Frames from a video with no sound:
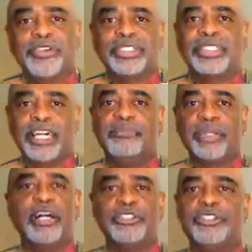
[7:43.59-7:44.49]
yourself
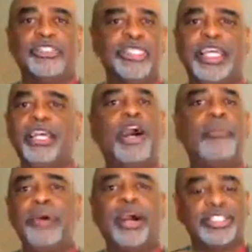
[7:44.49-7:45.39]
because you're seeing
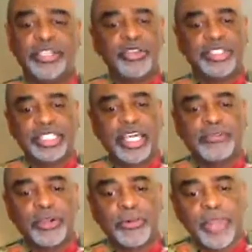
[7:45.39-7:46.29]
all parts of
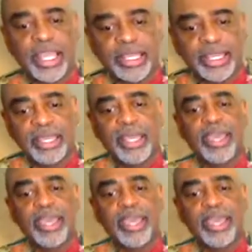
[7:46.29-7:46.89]
yourself correctly.